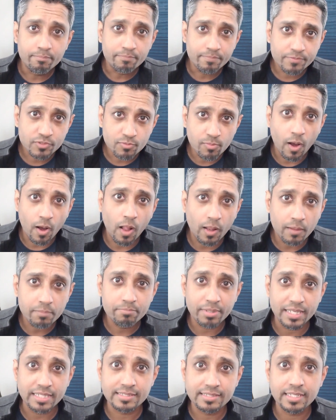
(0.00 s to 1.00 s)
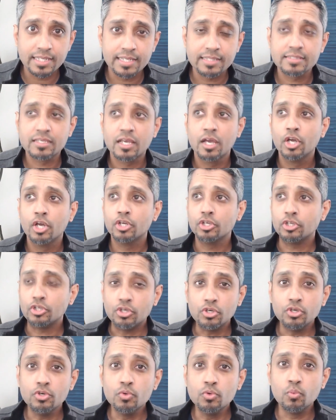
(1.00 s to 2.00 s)
small business,
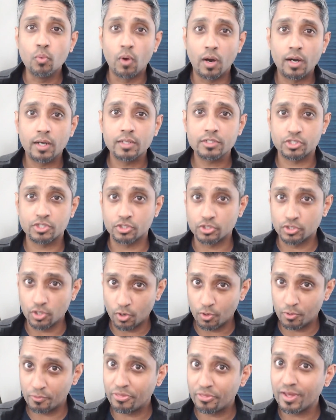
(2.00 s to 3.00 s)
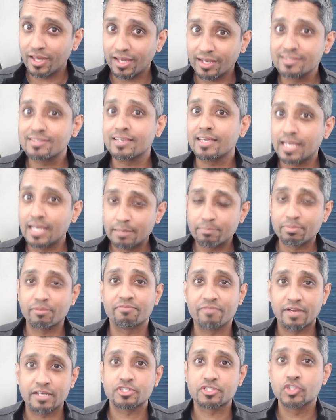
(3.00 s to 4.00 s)
you want to go things in a
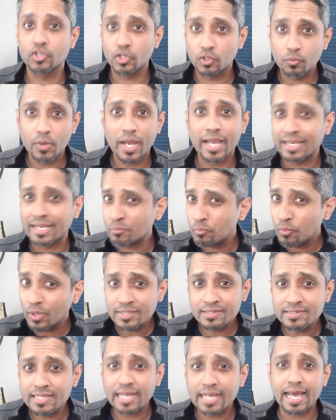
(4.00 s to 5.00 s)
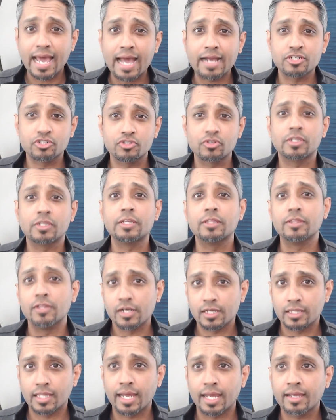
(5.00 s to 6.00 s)
professional way. And what does that actually
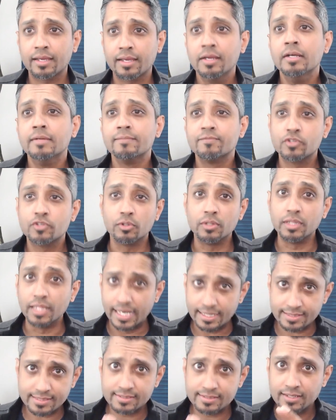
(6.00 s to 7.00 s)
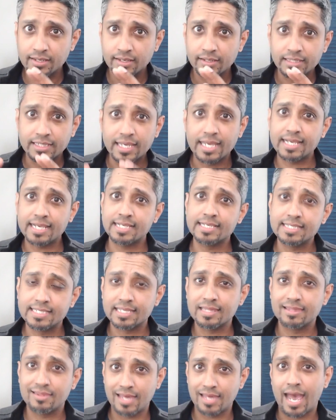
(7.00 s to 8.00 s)
look like? So let's get
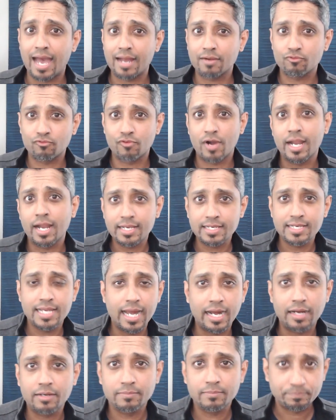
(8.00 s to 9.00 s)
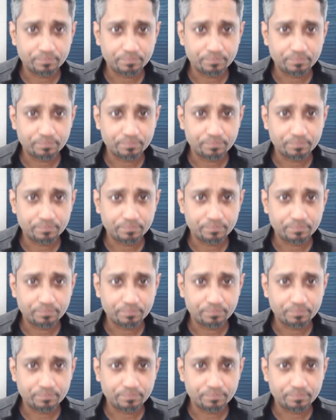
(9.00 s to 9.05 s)
into that right now.